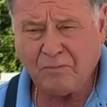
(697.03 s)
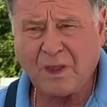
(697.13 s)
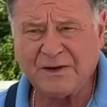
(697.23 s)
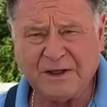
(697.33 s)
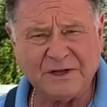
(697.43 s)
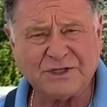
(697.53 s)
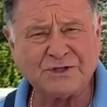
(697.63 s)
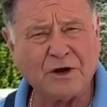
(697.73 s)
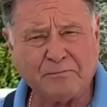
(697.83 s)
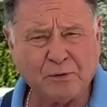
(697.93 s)
Now this is
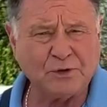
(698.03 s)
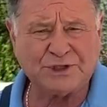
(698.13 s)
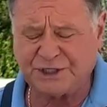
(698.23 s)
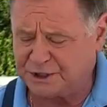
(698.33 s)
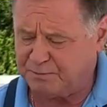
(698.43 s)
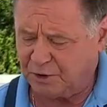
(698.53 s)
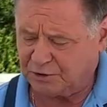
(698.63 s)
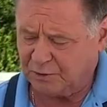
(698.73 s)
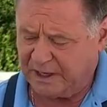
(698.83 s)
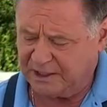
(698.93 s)
our blue cheese burger
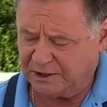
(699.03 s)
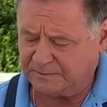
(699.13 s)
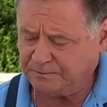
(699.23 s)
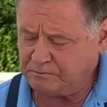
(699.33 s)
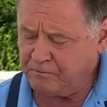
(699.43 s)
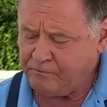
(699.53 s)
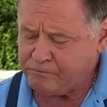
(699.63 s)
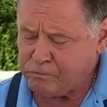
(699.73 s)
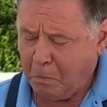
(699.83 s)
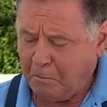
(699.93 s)
right here.
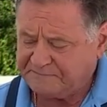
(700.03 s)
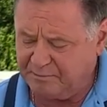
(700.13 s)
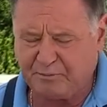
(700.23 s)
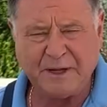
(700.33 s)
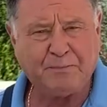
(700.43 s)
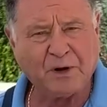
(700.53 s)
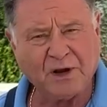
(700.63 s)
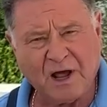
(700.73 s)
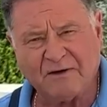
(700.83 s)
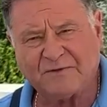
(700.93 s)
People
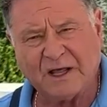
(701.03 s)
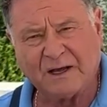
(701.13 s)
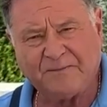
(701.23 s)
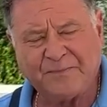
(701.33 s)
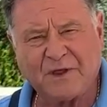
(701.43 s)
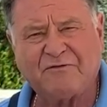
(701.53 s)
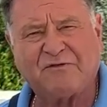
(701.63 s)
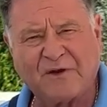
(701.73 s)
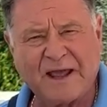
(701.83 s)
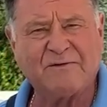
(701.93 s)
love the
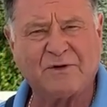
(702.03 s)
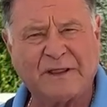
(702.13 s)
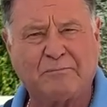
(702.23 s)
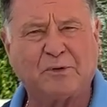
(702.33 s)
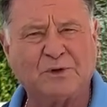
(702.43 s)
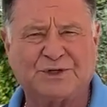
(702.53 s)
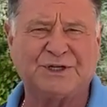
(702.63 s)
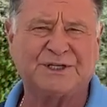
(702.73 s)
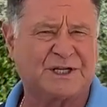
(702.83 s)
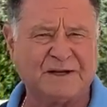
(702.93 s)
flavor that blue
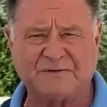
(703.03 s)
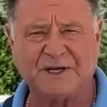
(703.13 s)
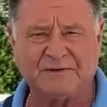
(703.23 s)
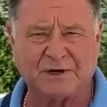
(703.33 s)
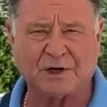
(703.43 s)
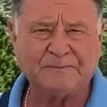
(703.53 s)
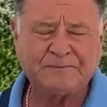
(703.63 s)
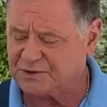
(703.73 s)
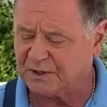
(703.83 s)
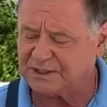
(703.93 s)
cheese gives.
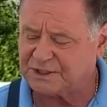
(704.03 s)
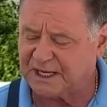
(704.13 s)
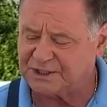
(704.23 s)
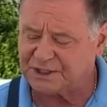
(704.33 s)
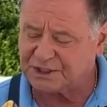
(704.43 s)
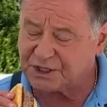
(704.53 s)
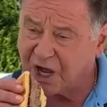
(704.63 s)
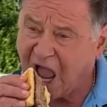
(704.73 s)
So let's taste this guy.